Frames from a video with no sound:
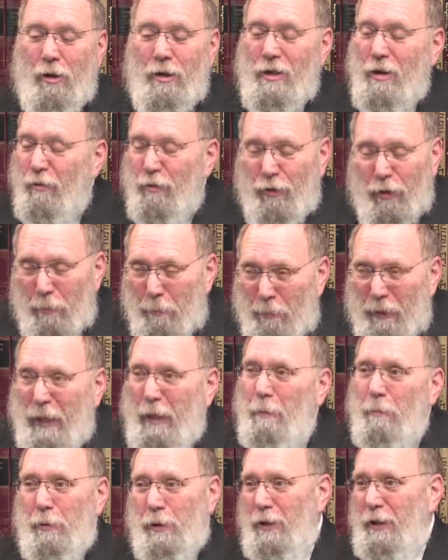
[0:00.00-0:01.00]
Different
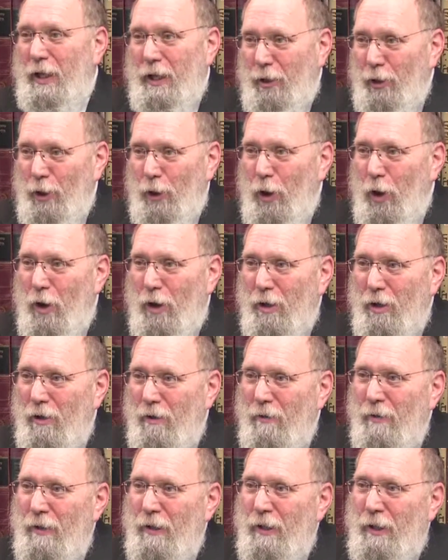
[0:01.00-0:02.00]
people get along.
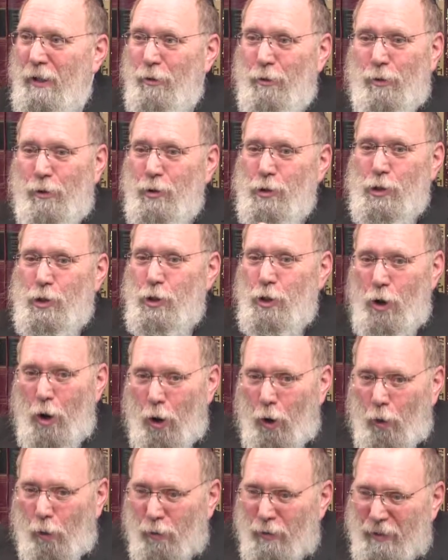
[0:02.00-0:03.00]
There's
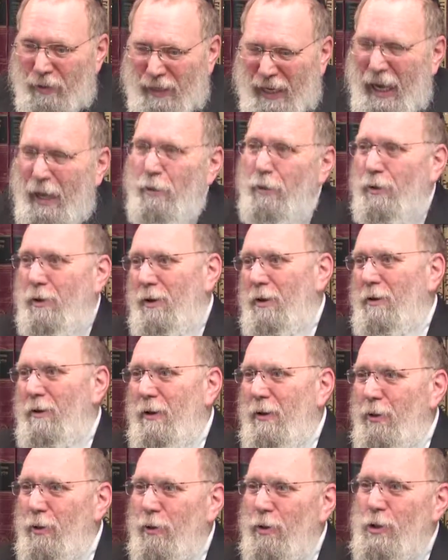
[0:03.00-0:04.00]
no death.
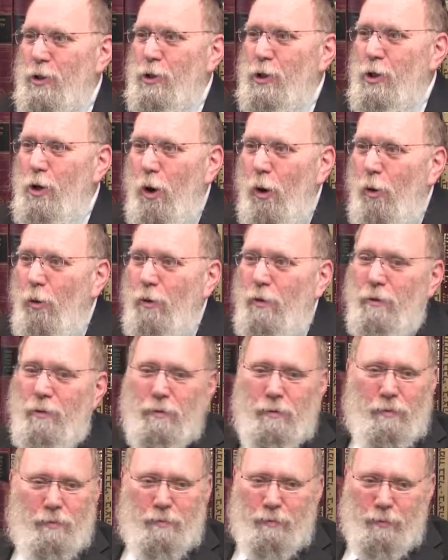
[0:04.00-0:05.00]
There's no
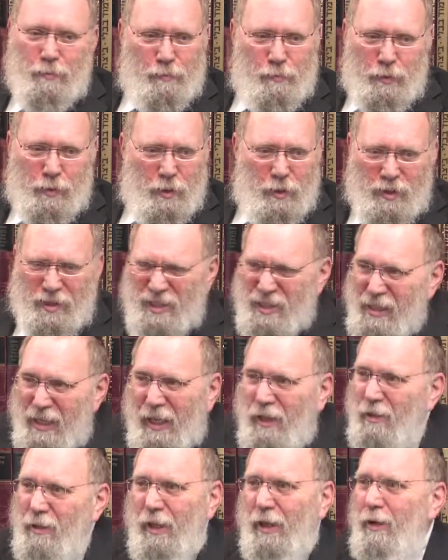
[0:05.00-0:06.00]

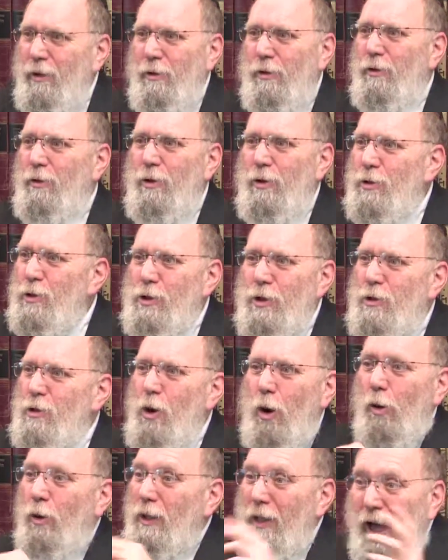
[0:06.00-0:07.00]
stealing. There's
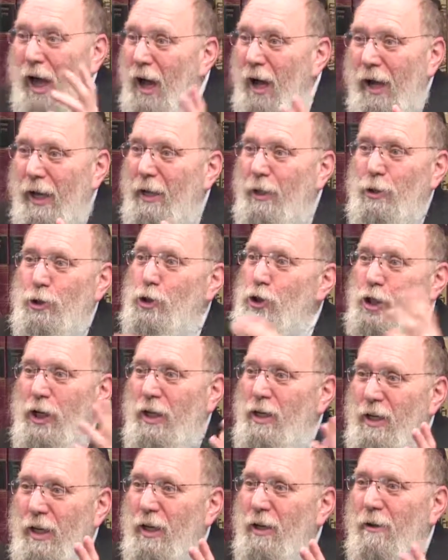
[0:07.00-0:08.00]
no lying,
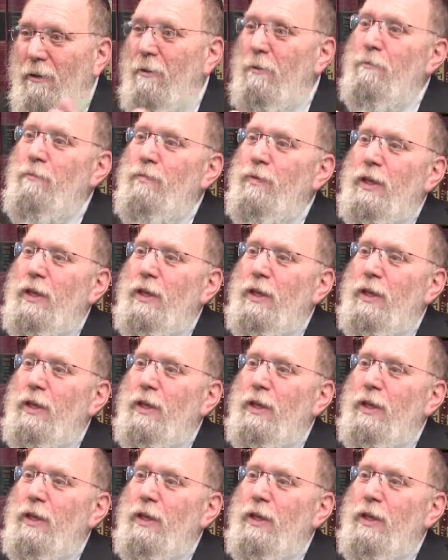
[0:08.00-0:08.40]
cheating.